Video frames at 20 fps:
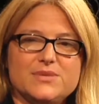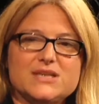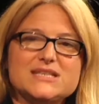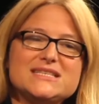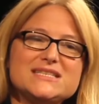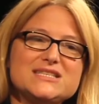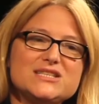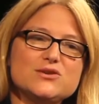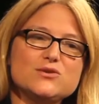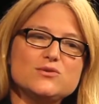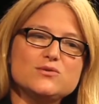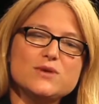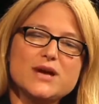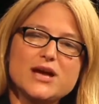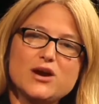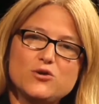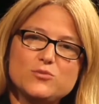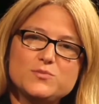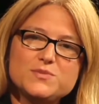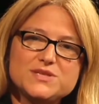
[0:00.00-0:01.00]
but still
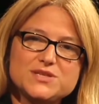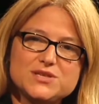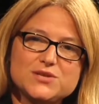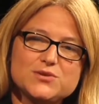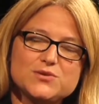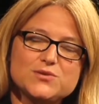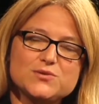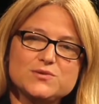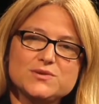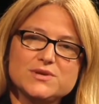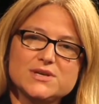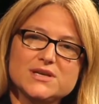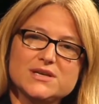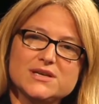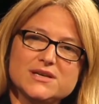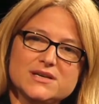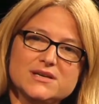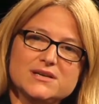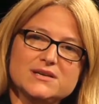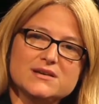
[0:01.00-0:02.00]
helps you
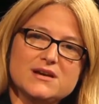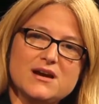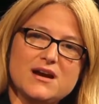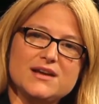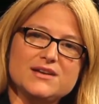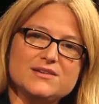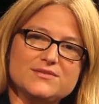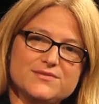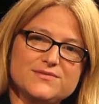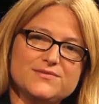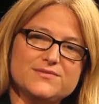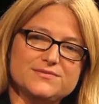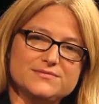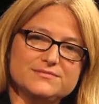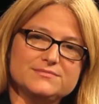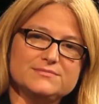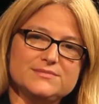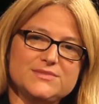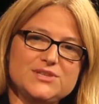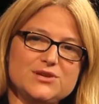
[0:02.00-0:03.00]
kind of,
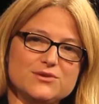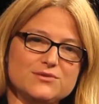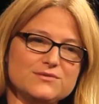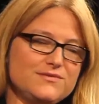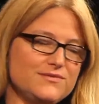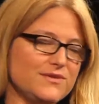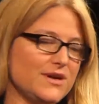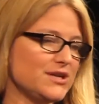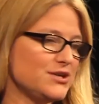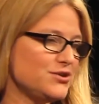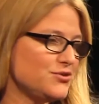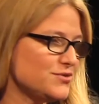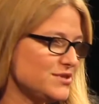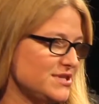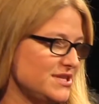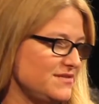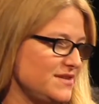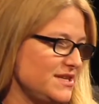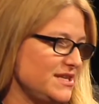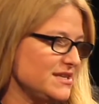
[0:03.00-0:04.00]
you know, fund your
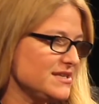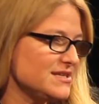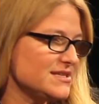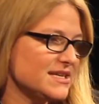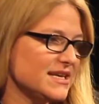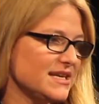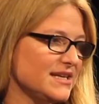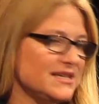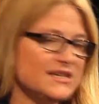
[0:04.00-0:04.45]
TV exec